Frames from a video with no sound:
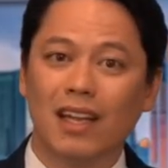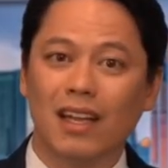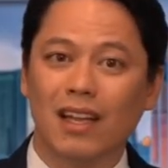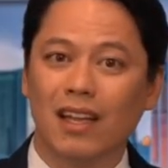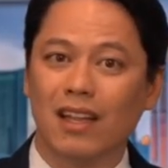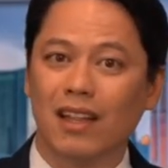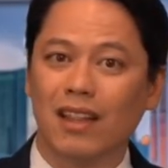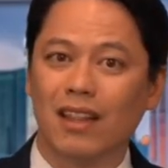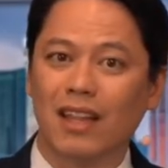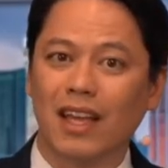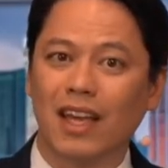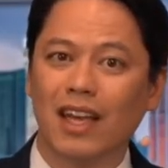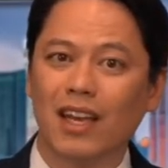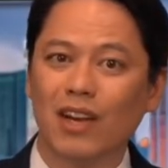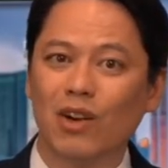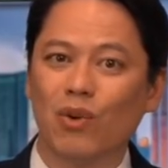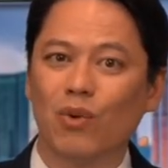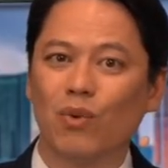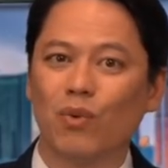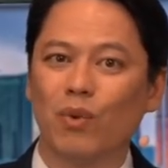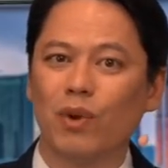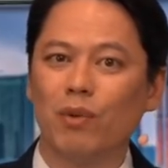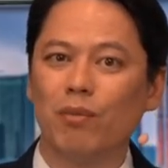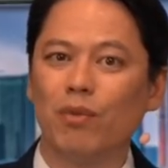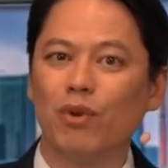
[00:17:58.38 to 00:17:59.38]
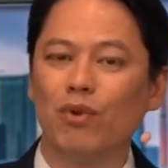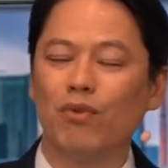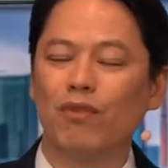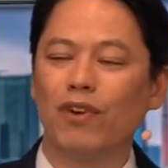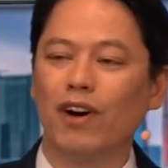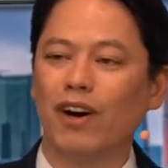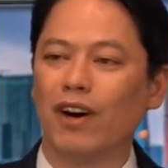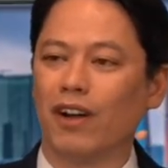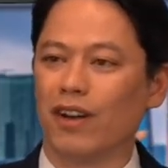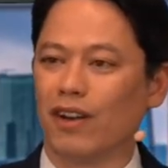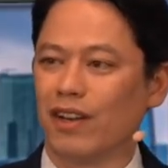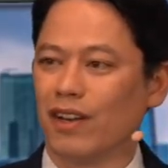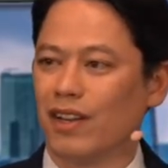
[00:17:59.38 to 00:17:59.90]
Then we move
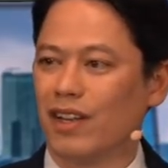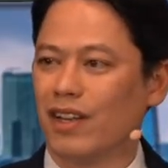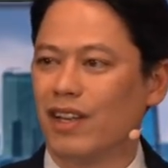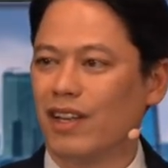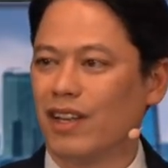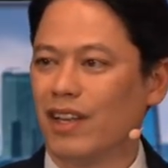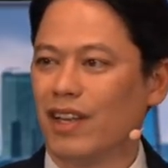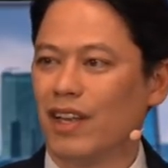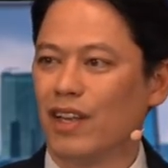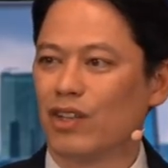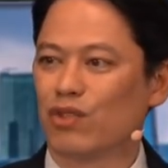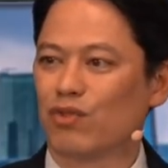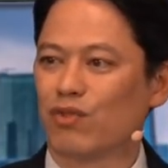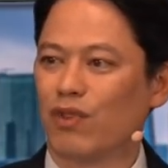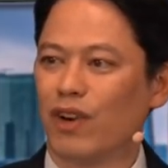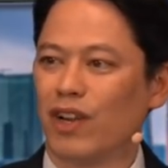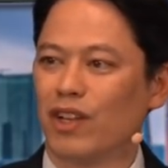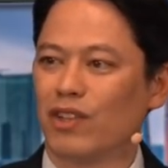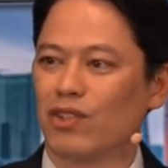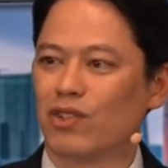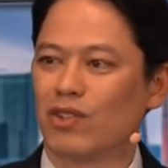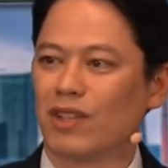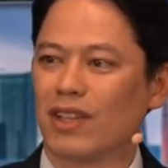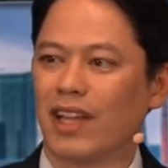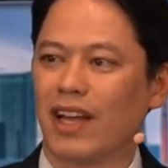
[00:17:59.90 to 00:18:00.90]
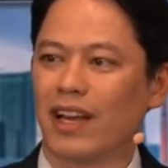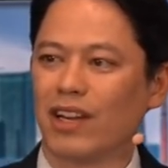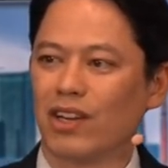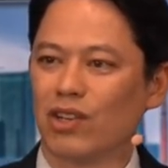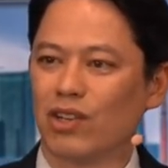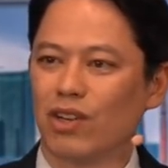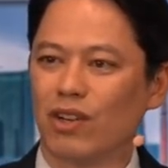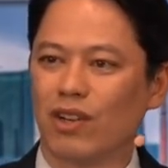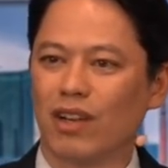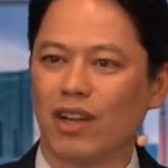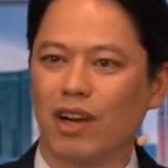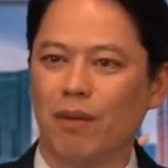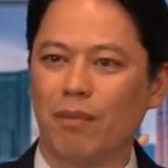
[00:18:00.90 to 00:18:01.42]
on as friends, like
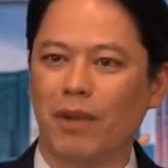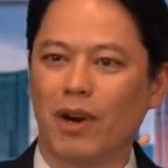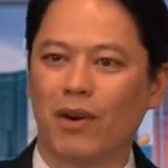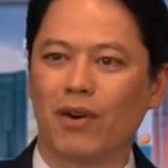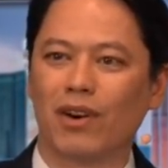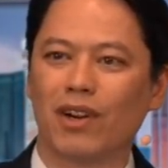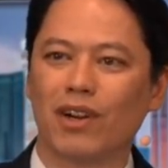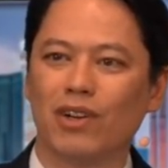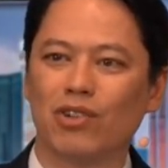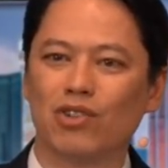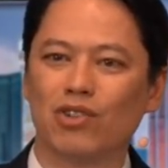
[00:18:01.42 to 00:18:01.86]
America and